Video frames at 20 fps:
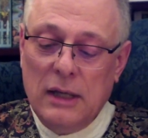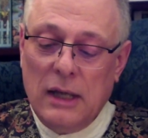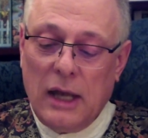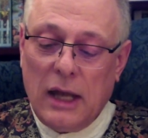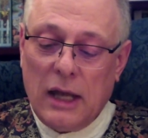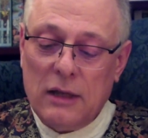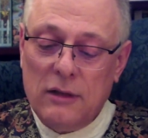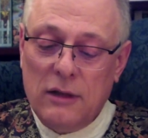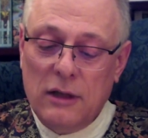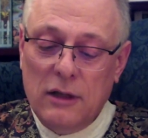
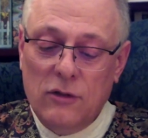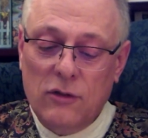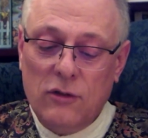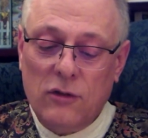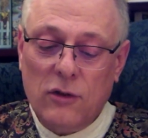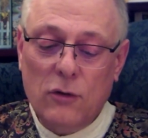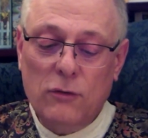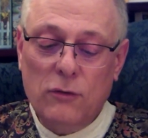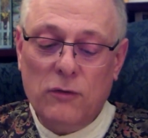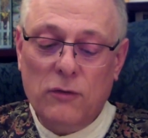and did
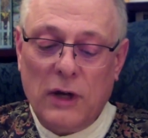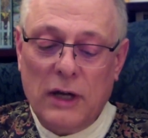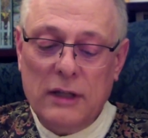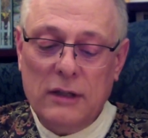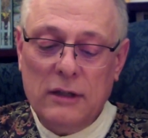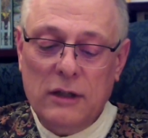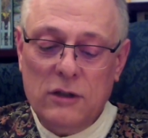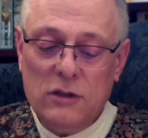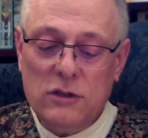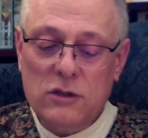so
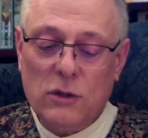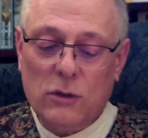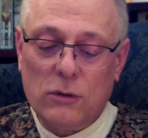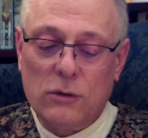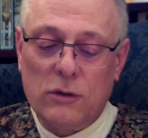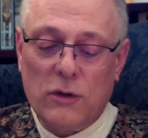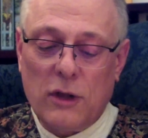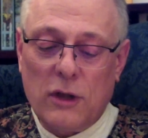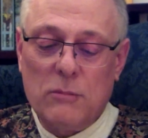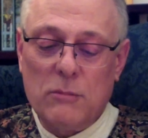finally
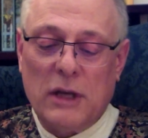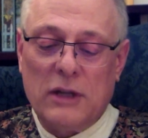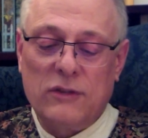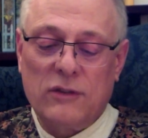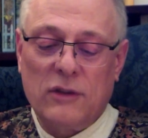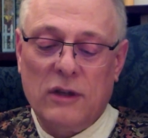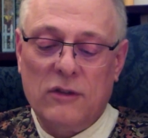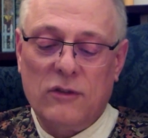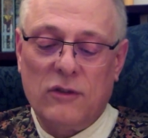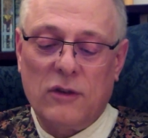shoulder their
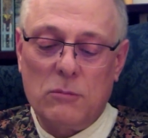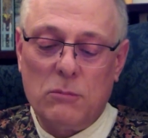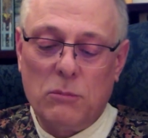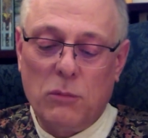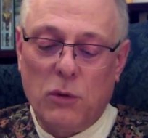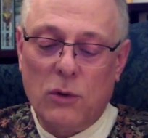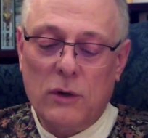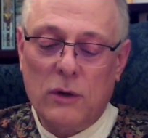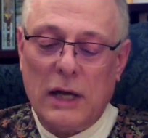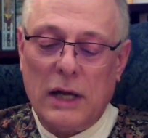muskets and
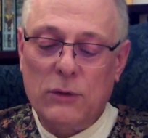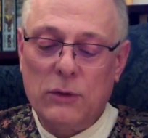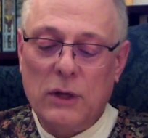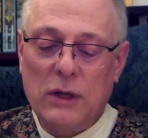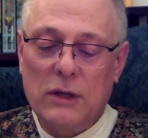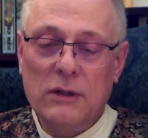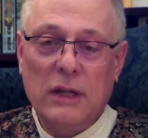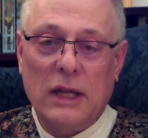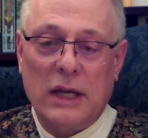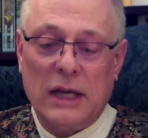pour out
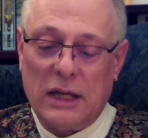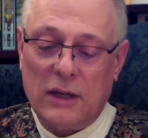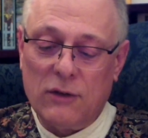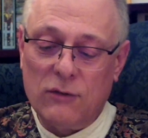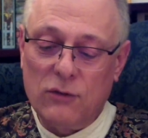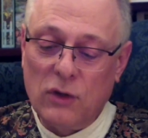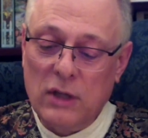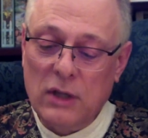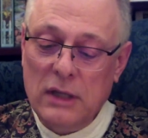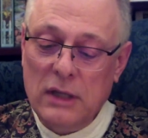their lives